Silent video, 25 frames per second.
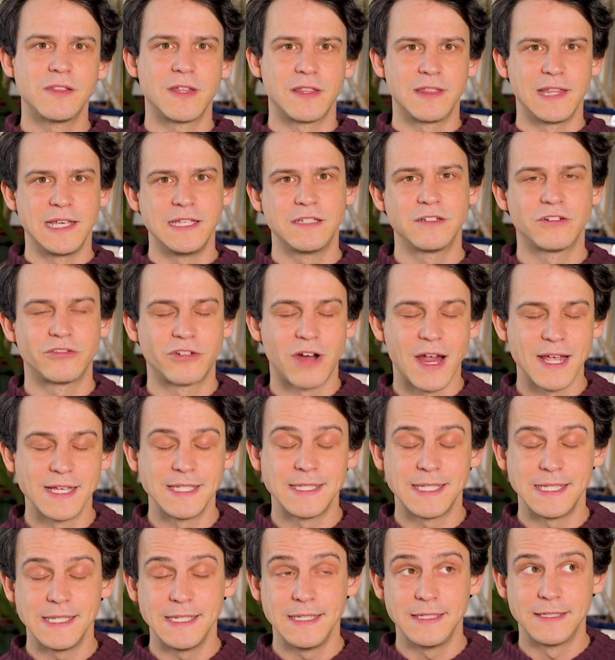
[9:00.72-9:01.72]
that these
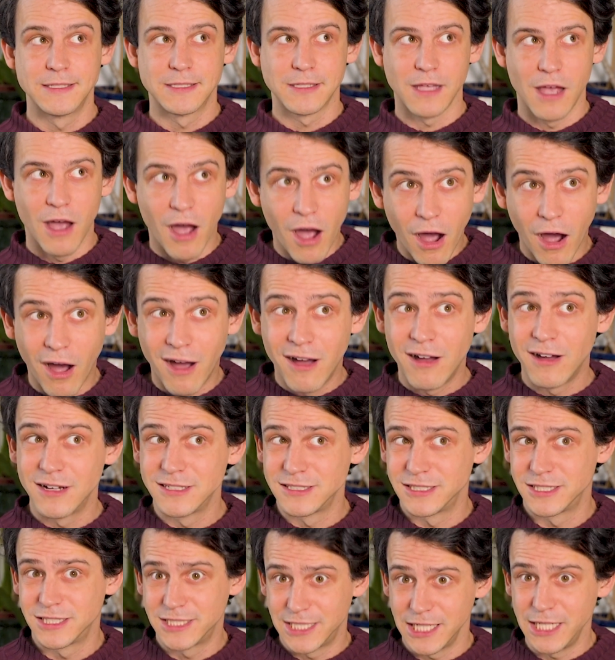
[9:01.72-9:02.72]
crises are
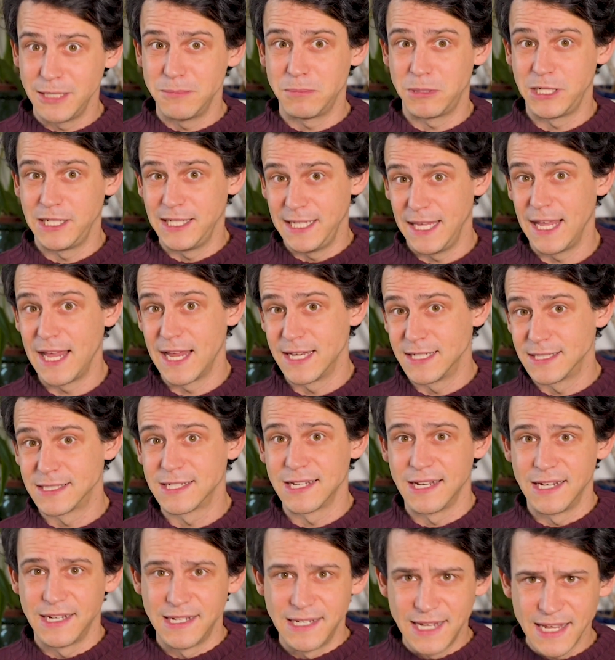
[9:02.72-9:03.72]
deeply
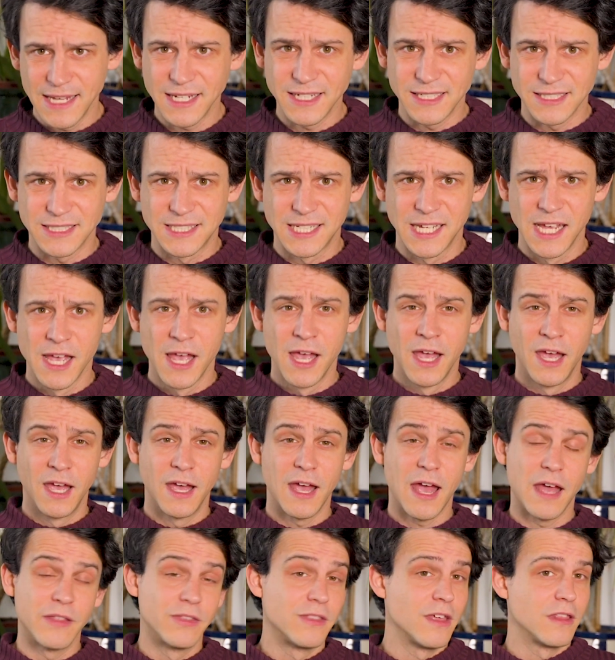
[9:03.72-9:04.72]
interlinked
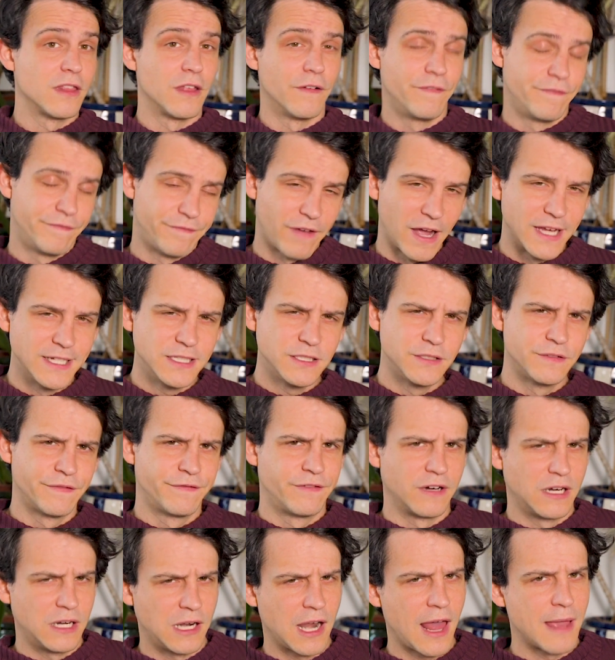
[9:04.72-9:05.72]
and that the fight
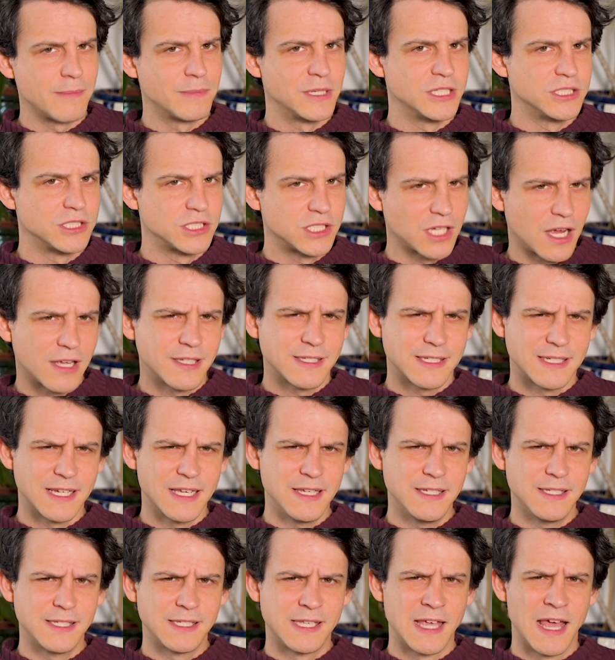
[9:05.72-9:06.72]
for climate
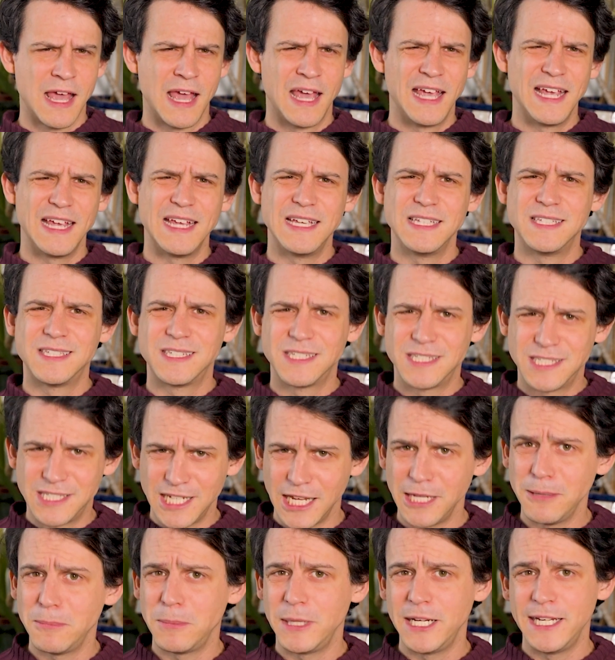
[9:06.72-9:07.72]
justice is
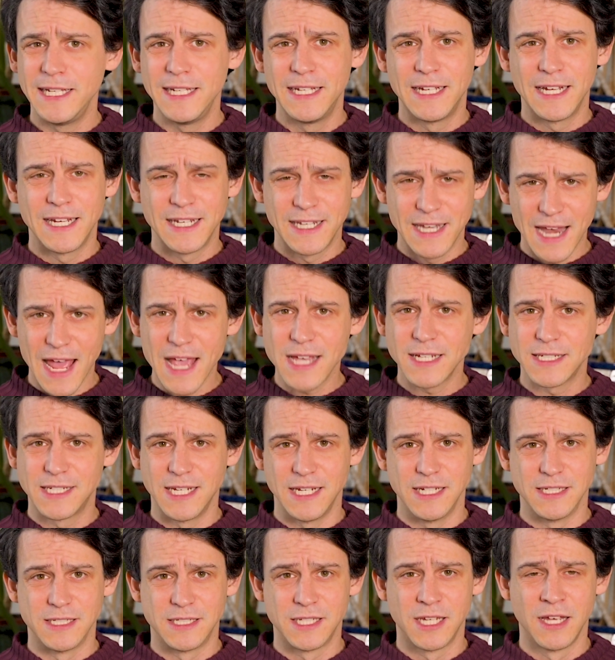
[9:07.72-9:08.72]
deeply
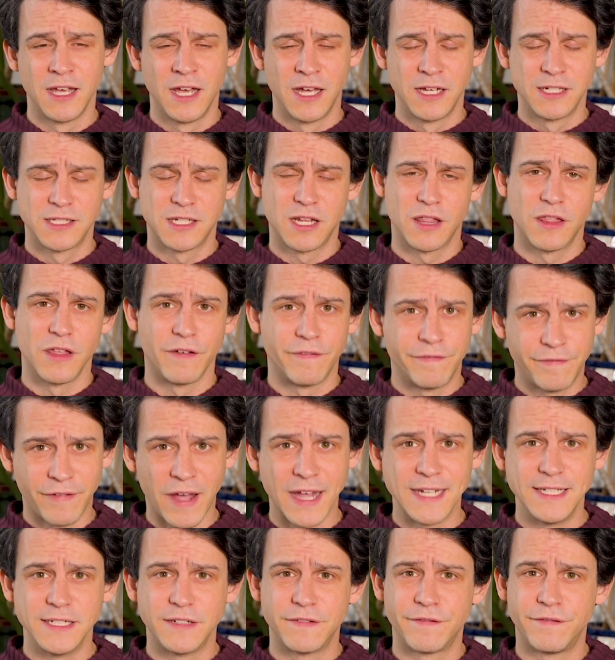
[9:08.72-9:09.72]
connected to the
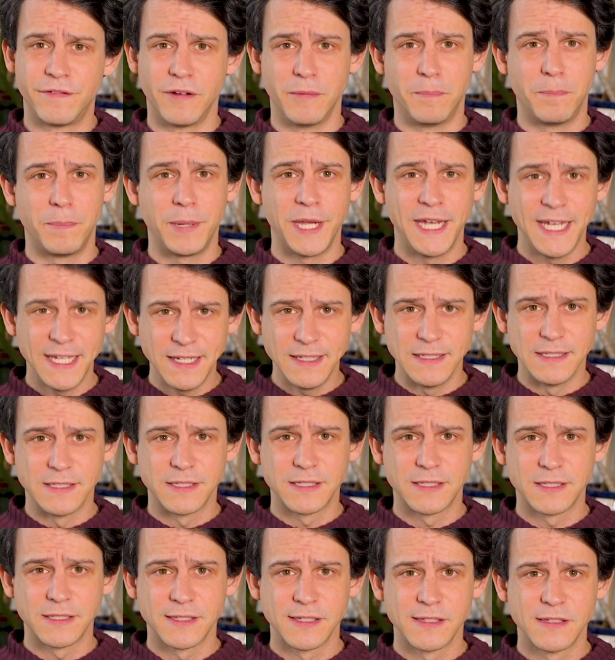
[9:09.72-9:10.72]
fight for
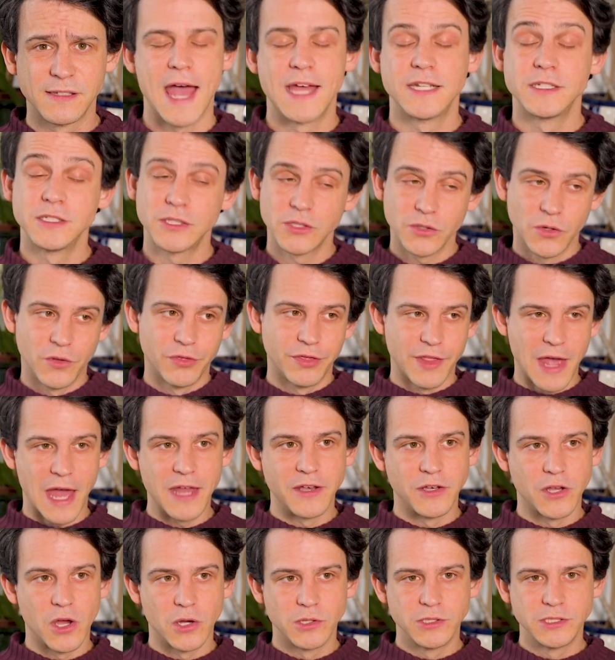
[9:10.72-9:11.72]
peace. And on that
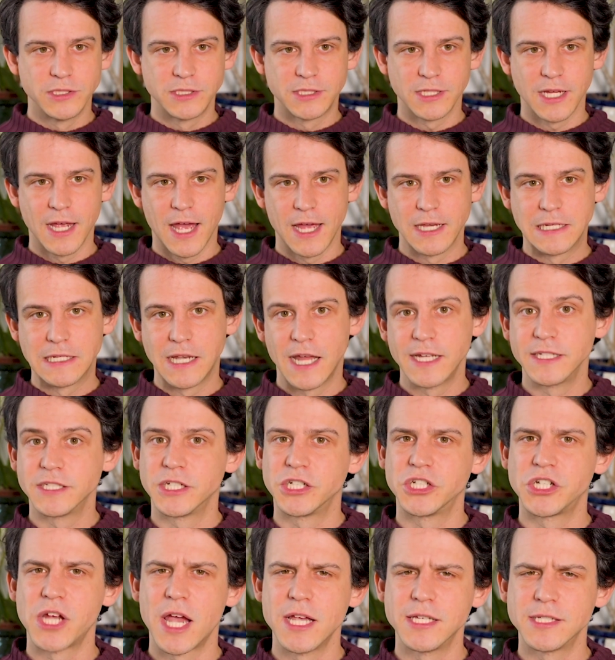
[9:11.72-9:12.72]
note, I'd like to
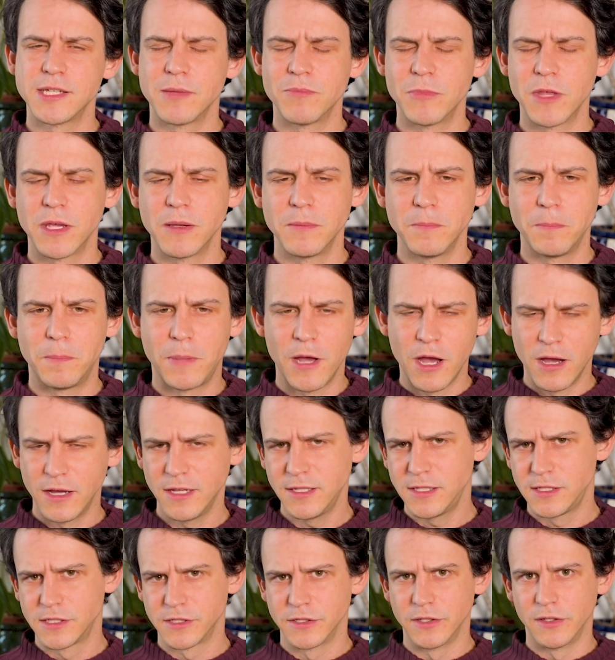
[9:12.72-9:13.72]
share something
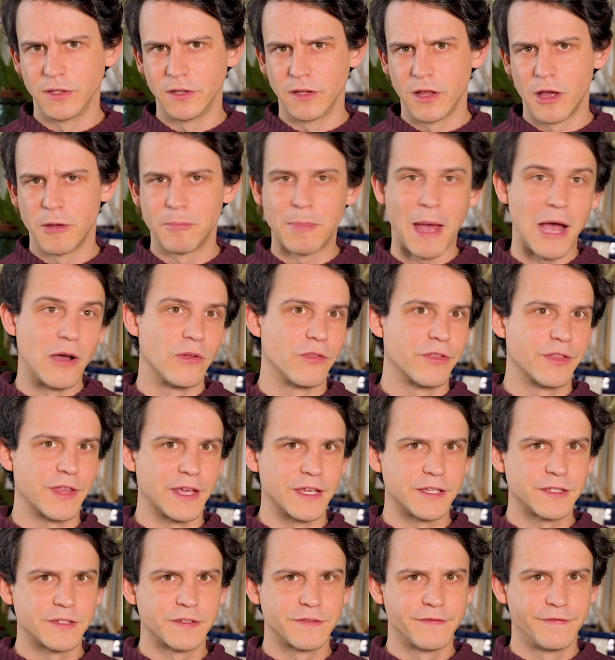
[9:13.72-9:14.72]
personal about
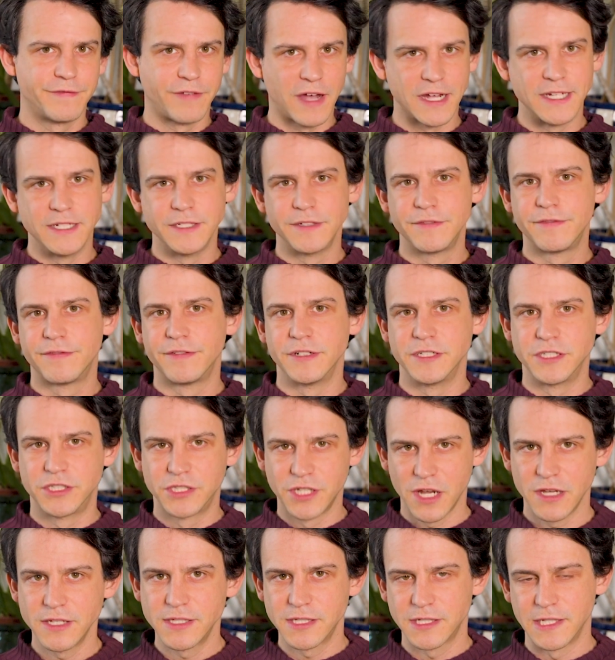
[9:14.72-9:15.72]
this fight for
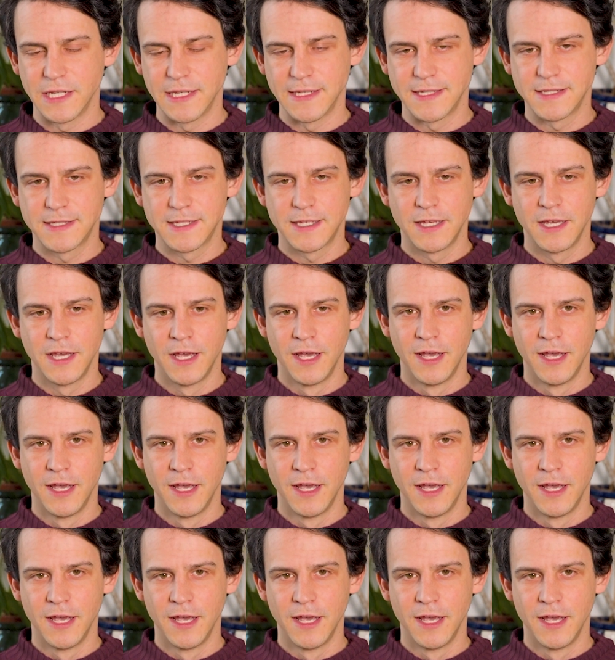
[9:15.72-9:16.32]
justice.